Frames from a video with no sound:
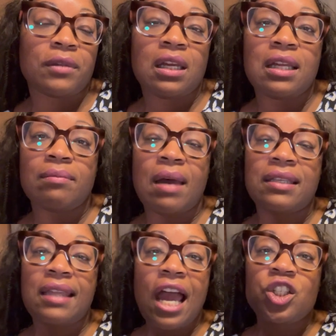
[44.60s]
in my
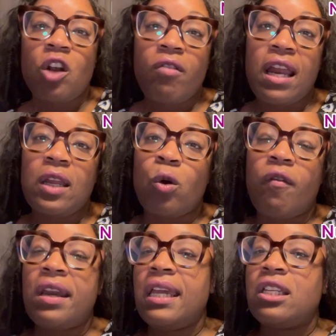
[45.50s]
stash already, or
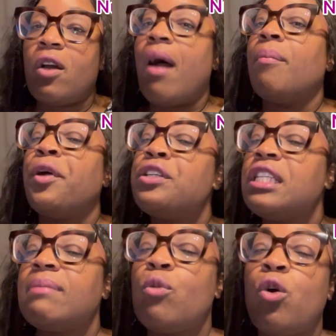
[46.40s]
if I need to go out and
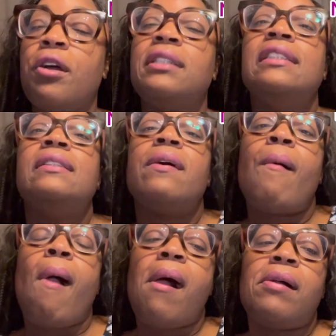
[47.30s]
purchase more.
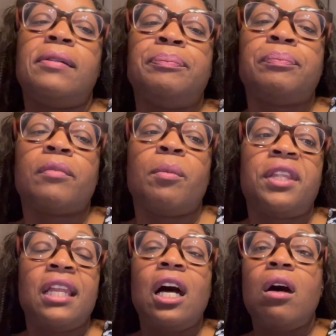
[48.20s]
But
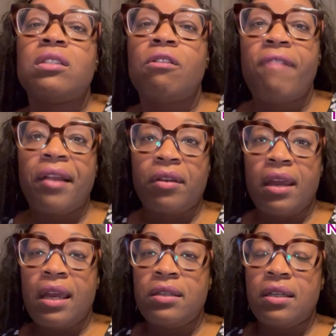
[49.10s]
then I also factored
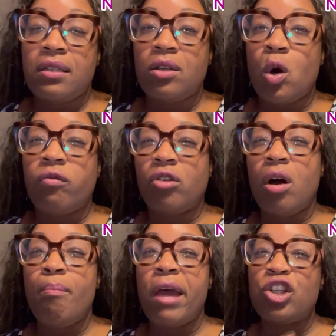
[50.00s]
in just the
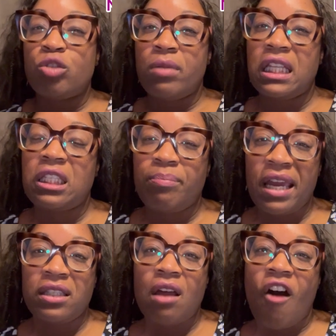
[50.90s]
overall measurements
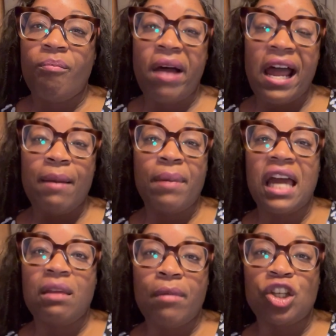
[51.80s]
based off my
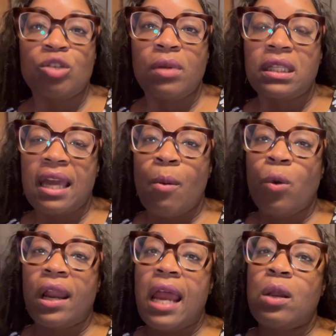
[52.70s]
body measurements and
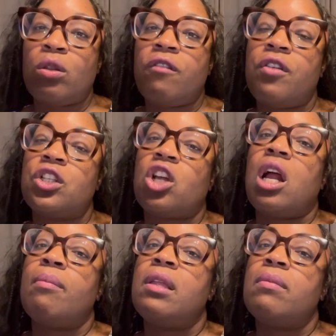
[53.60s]
what I know the finished
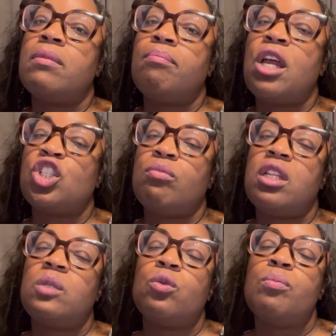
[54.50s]
garment
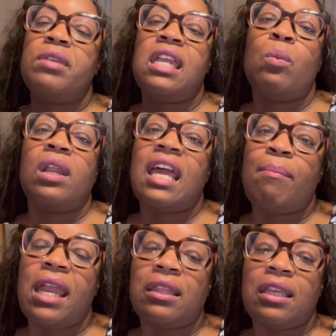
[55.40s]
measurements will be when I
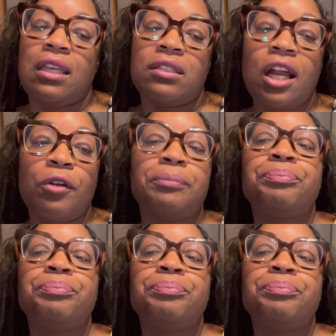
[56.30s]
make the skirt.